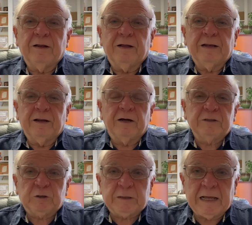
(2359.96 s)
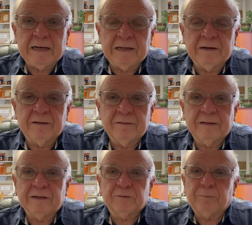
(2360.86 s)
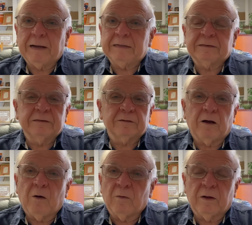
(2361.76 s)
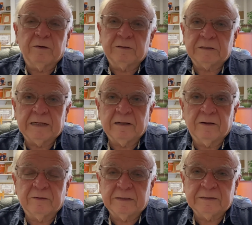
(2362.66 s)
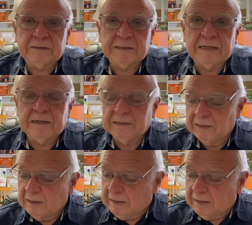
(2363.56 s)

an understanding that surpasses all other understanding.